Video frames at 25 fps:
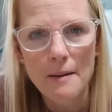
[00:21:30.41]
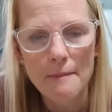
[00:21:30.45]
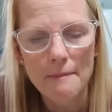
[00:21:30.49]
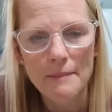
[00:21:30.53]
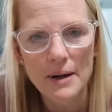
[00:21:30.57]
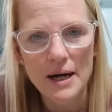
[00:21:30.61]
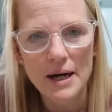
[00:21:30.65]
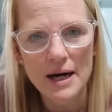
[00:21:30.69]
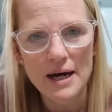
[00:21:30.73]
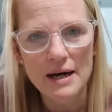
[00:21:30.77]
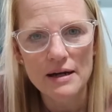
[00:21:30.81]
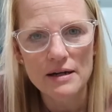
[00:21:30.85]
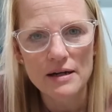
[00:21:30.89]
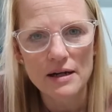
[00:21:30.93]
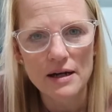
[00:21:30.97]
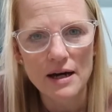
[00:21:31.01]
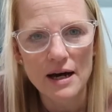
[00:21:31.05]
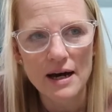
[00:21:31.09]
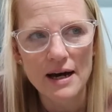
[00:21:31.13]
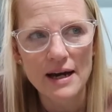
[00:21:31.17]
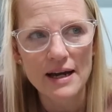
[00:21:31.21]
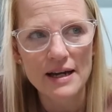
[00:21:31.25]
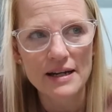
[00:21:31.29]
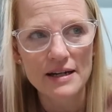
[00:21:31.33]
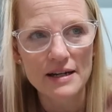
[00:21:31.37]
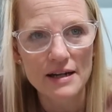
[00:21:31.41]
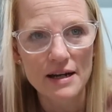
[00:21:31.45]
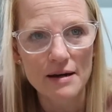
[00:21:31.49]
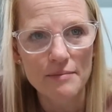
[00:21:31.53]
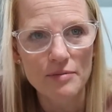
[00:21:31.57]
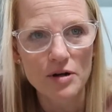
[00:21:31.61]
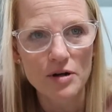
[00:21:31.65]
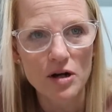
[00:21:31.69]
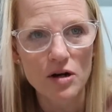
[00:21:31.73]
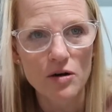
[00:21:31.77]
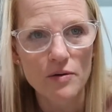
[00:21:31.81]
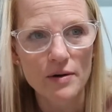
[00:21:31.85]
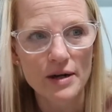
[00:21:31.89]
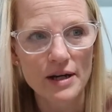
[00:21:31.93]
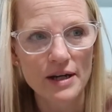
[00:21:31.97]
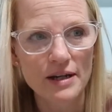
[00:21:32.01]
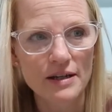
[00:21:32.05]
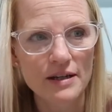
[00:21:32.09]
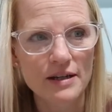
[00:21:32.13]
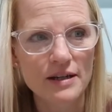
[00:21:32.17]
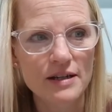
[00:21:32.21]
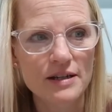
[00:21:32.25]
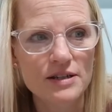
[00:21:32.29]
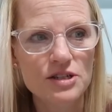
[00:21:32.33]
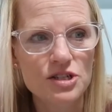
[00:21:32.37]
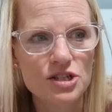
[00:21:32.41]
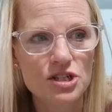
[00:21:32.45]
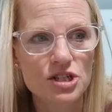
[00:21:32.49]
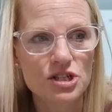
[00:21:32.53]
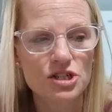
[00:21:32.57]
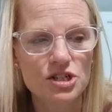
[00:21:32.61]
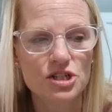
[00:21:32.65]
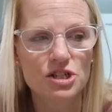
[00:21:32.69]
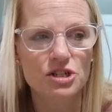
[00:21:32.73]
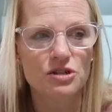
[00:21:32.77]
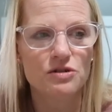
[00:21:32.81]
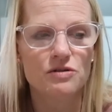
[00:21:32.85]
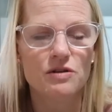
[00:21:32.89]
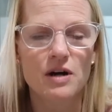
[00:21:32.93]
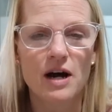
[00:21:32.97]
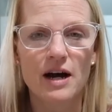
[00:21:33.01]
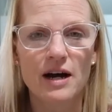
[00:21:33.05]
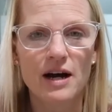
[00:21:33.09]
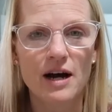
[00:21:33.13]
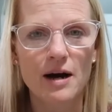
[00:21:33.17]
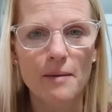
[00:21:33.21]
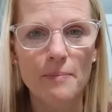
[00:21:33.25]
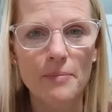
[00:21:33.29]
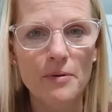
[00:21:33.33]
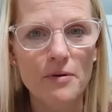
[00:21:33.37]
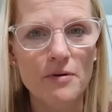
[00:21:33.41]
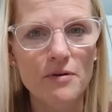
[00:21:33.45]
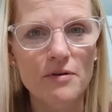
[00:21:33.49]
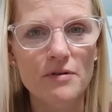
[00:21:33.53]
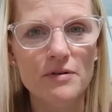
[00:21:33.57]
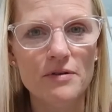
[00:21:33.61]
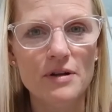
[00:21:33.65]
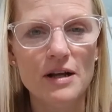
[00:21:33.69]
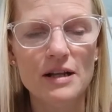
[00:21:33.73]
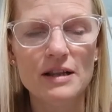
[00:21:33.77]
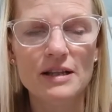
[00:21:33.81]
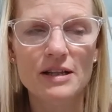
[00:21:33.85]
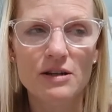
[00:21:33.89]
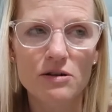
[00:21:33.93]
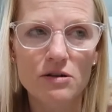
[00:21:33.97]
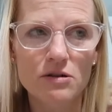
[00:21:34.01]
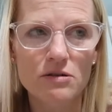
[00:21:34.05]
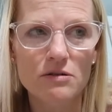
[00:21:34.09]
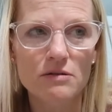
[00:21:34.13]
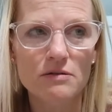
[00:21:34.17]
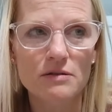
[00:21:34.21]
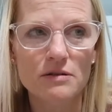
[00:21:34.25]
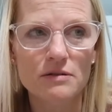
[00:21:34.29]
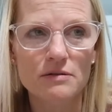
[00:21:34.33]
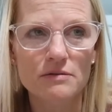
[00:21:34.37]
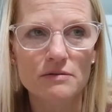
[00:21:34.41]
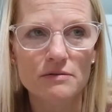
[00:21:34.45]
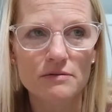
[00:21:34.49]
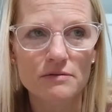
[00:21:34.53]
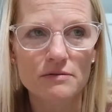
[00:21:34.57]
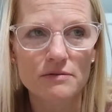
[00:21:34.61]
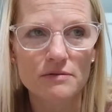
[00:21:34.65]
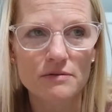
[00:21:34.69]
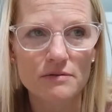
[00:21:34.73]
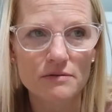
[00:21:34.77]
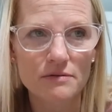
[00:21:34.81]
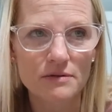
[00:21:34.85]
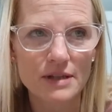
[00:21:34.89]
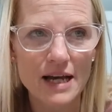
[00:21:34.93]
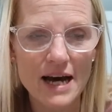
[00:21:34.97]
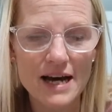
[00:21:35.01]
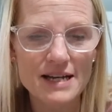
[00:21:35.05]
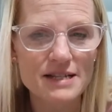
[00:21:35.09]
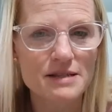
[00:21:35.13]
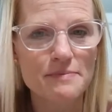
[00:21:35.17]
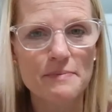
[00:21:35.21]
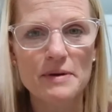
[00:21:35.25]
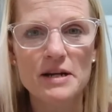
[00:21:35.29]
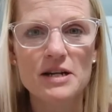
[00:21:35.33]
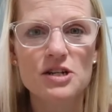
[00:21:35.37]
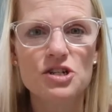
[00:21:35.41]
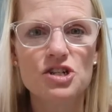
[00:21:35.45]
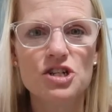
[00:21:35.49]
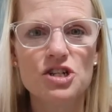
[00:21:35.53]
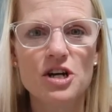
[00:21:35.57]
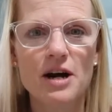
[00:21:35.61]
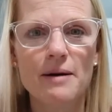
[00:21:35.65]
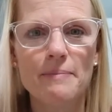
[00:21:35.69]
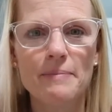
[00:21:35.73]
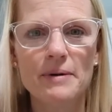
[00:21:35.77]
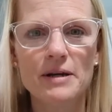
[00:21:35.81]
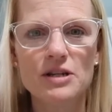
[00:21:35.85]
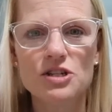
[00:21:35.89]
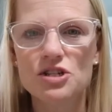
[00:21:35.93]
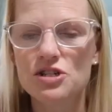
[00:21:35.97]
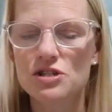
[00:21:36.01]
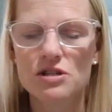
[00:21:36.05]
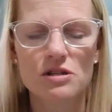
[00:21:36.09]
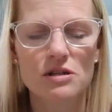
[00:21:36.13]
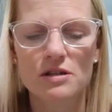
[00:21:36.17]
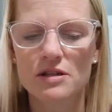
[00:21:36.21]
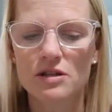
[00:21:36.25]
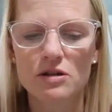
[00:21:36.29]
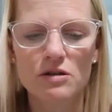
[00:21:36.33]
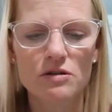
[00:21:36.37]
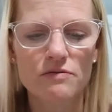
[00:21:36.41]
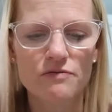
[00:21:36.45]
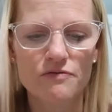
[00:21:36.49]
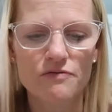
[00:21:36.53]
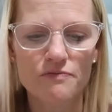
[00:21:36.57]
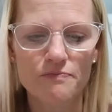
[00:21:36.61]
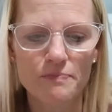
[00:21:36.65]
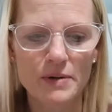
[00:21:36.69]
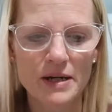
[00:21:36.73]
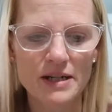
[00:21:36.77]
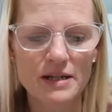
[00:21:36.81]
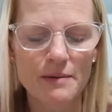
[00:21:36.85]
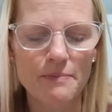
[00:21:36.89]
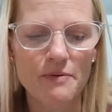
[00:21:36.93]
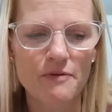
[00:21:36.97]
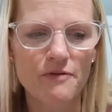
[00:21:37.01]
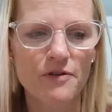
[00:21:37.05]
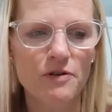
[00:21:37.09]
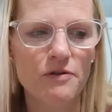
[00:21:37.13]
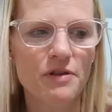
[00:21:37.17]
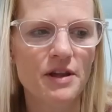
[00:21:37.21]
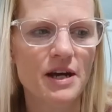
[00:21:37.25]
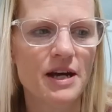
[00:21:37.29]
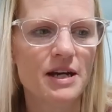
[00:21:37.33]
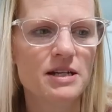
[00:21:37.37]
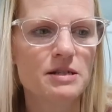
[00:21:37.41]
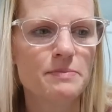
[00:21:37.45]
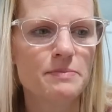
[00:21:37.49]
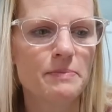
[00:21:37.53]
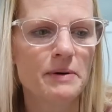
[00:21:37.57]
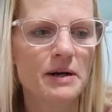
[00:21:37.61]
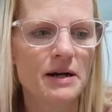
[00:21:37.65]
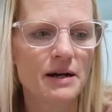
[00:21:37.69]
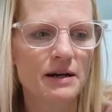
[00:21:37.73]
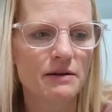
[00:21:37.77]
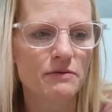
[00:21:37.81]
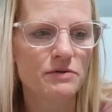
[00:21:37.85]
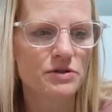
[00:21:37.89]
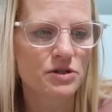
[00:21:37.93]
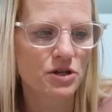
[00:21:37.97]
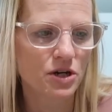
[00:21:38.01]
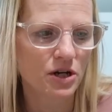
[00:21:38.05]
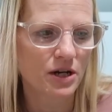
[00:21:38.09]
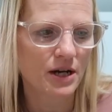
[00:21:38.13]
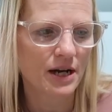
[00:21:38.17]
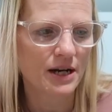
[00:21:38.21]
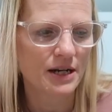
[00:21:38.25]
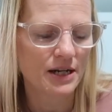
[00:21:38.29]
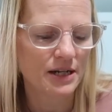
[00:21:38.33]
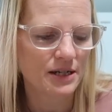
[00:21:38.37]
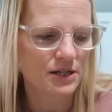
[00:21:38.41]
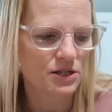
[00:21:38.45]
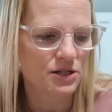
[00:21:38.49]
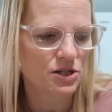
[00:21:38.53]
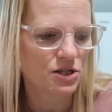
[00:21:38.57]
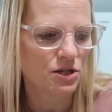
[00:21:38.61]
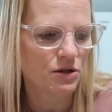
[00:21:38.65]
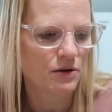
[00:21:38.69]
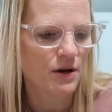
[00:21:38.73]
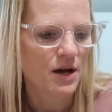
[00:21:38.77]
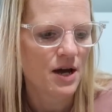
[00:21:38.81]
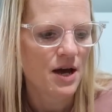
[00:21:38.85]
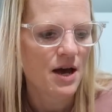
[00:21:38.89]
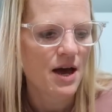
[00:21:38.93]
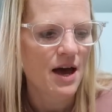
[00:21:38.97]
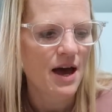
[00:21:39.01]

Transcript: But I ended up going to do a couple, a little last minute shopping, just a little, picked up a few things, but it was good, I needed to.